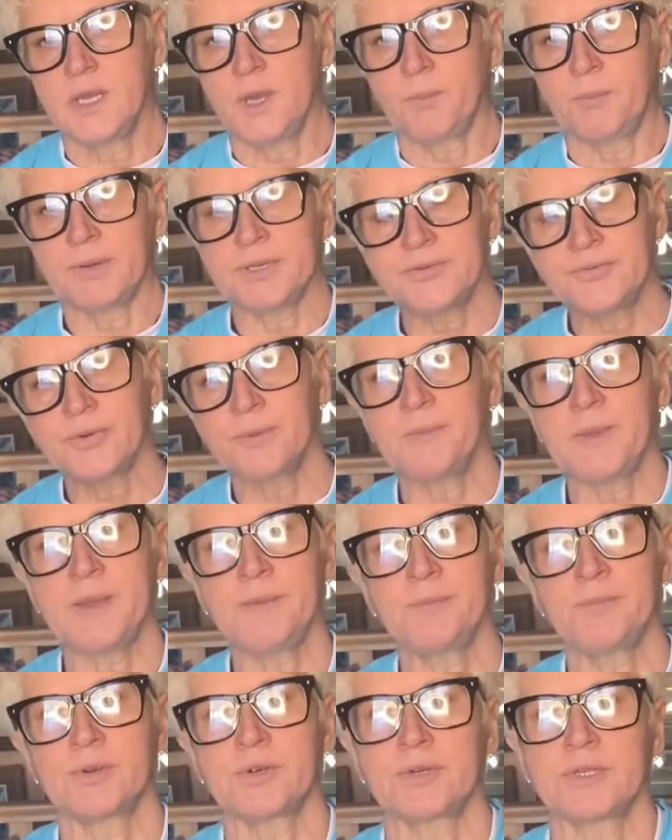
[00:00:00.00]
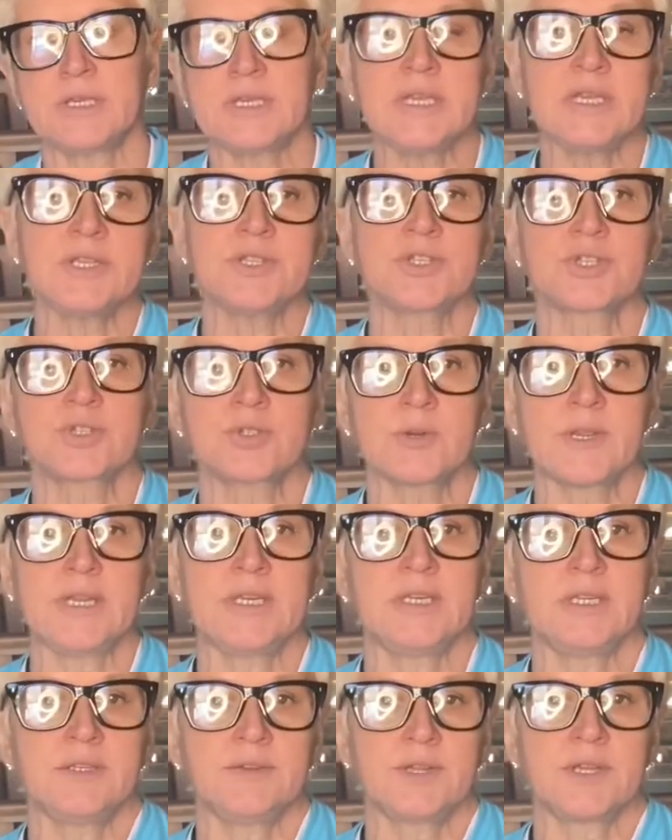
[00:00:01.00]
but remember, each
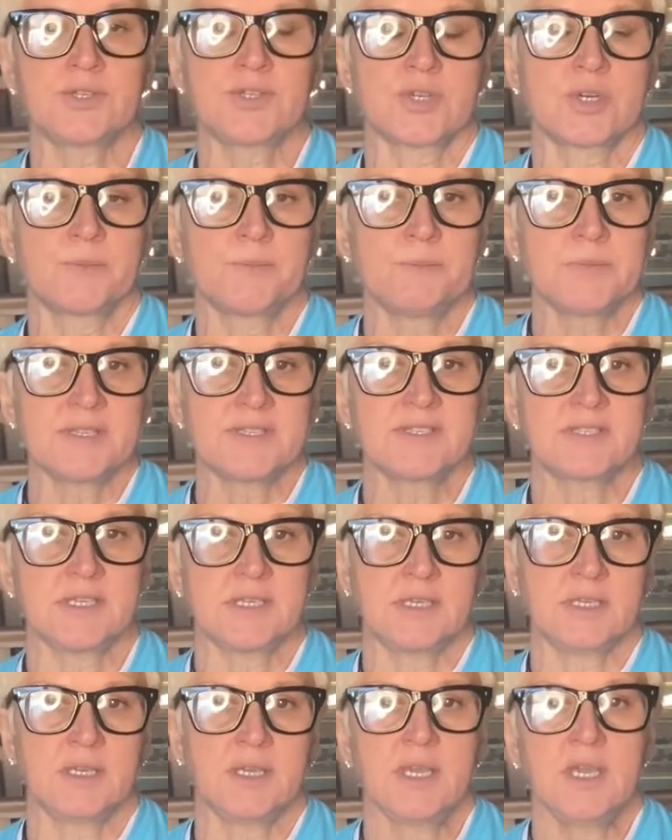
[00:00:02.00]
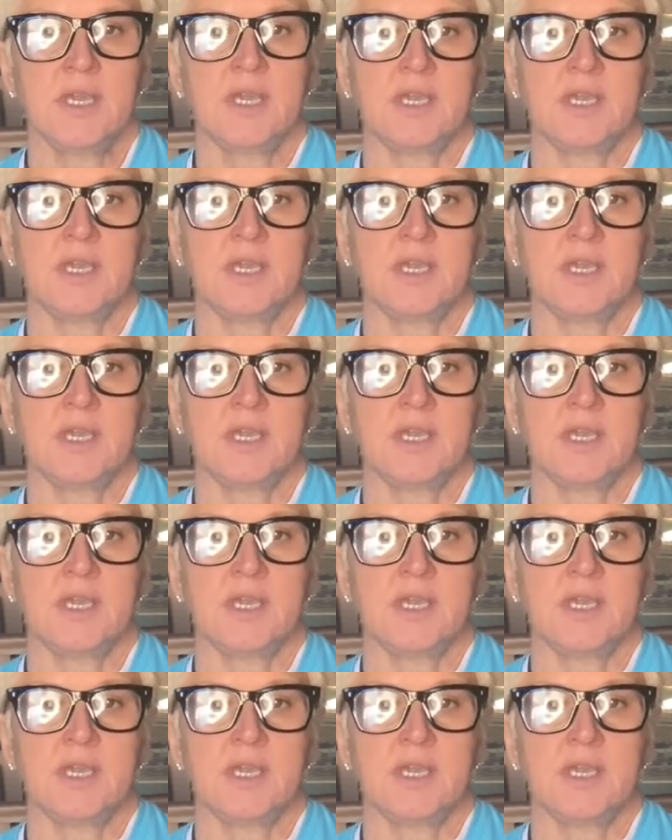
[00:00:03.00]
training that you're missing